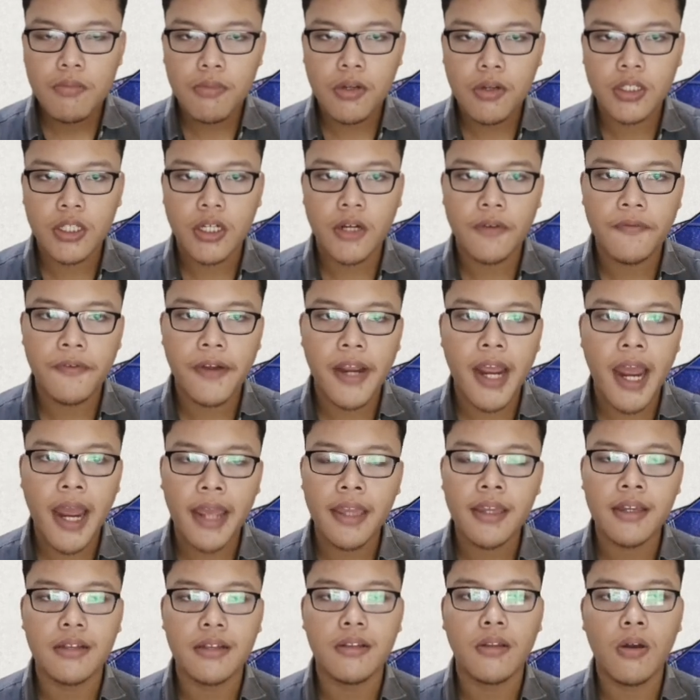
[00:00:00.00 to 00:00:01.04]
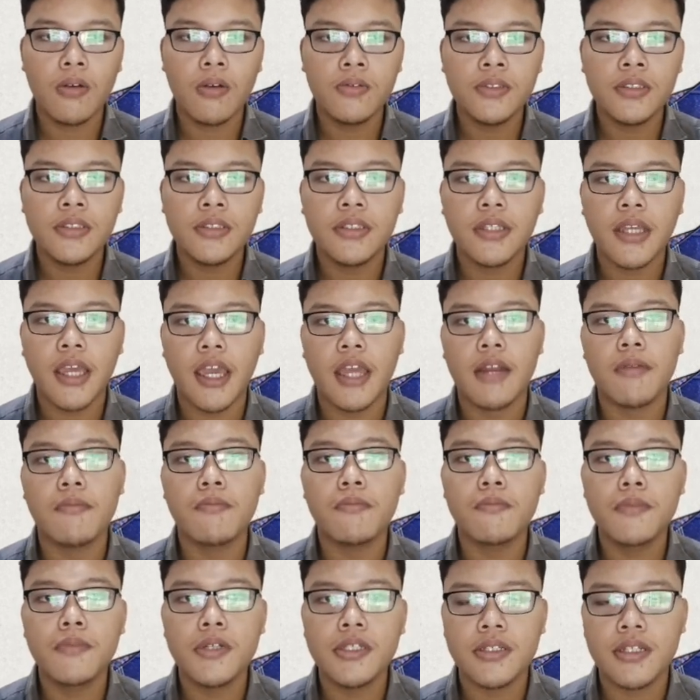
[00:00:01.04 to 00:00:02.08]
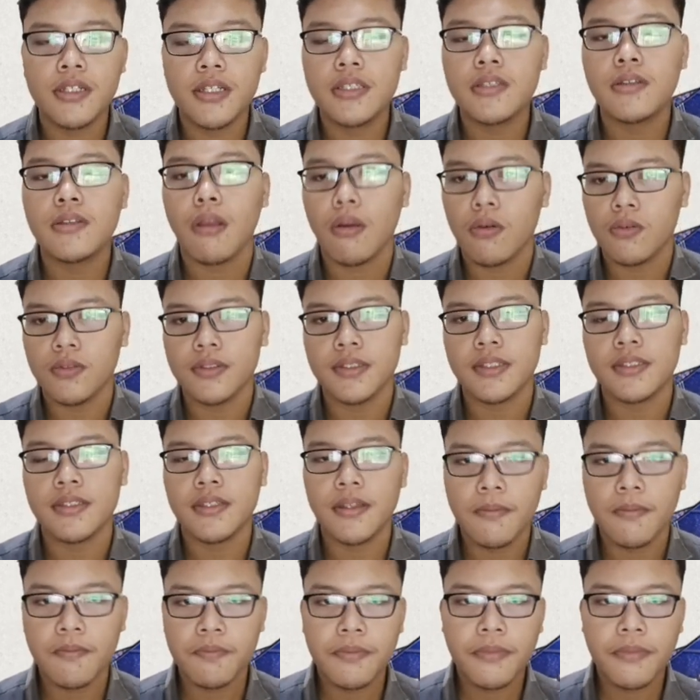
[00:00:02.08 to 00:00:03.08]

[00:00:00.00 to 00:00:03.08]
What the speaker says: motor vehicle loans, and business loans.